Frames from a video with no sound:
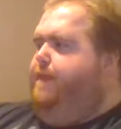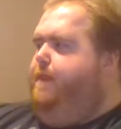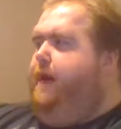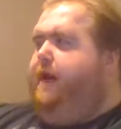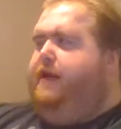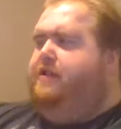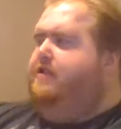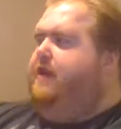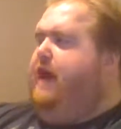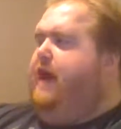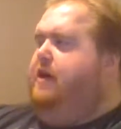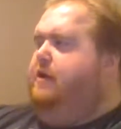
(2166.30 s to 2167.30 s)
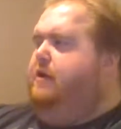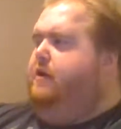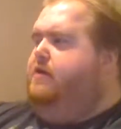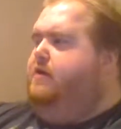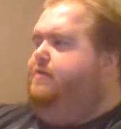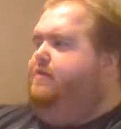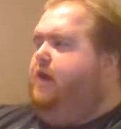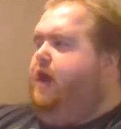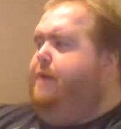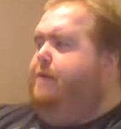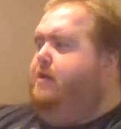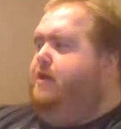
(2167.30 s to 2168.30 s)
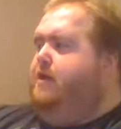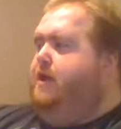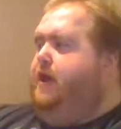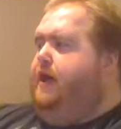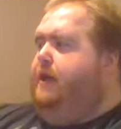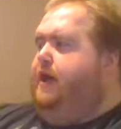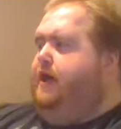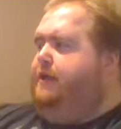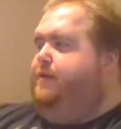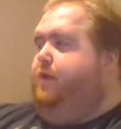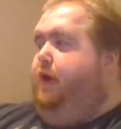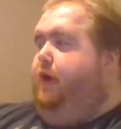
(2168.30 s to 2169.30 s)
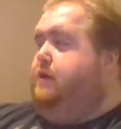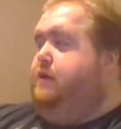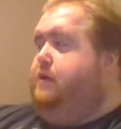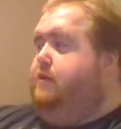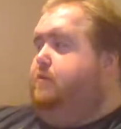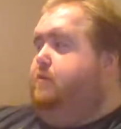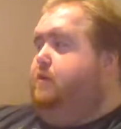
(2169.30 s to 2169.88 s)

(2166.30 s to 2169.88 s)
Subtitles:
And I just gained another subscriber tonight, and that's awesome.